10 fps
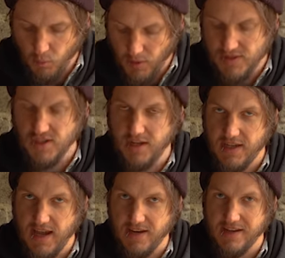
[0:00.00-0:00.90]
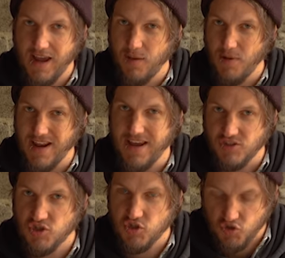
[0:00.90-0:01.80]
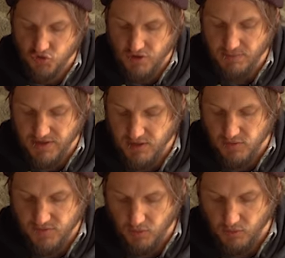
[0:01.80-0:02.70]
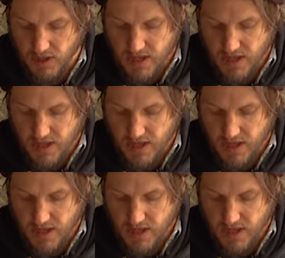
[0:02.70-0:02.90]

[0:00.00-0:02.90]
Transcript: which again came in extremely useful.